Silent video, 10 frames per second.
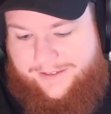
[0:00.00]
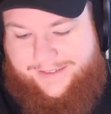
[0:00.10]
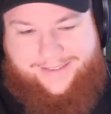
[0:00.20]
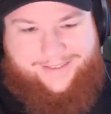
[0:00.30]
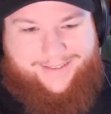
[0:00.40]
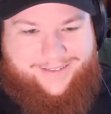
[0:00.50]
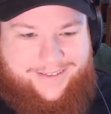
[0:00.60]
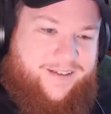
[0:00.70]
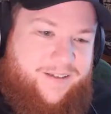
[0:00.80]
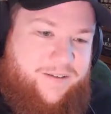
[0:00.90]

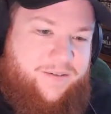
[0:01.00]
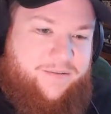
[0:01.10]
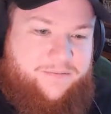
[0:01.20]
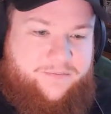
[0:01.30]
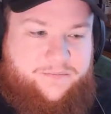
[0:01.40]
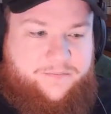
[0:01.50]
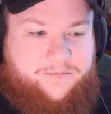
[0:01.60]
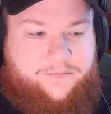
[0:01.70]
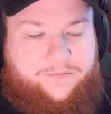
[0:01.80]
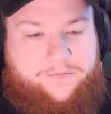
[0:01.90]

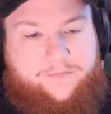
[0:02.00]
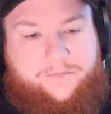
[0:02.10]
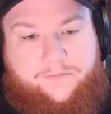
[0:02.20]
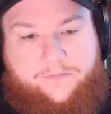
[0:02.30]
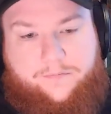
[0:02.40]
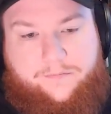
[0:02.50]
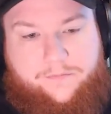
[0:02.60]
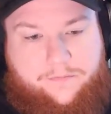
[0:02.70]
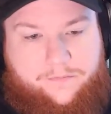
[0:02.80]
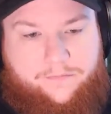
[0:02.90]

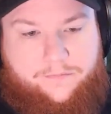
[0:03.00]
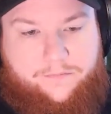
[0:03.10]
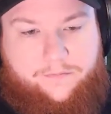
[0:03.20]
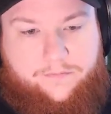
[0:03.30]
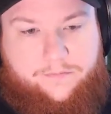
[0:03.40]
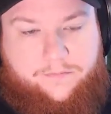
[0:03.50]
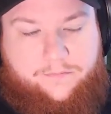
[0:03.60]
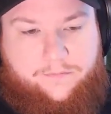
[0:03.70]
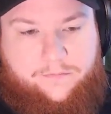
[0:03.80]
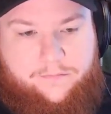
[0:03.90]

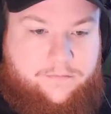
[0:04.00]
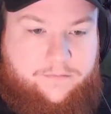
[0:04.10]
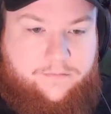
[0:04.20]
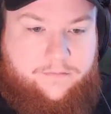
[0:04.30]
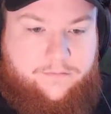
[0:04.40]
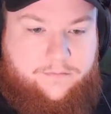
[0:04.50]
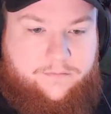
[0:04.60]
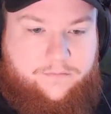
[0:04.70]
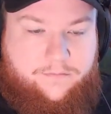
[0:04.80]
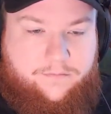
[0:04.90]

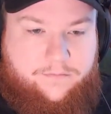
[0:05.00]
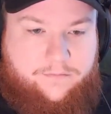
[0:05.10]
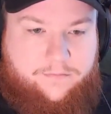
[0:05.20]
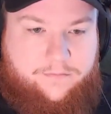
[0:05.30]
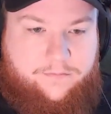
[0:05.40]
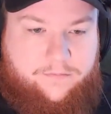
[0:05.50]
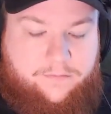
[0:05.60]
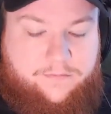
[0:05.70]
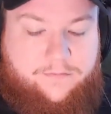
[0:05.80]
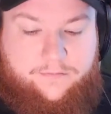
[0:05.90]

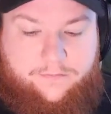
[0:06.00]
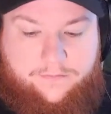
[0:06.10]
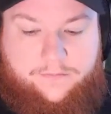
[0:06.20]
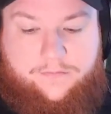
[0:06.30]
[no speech]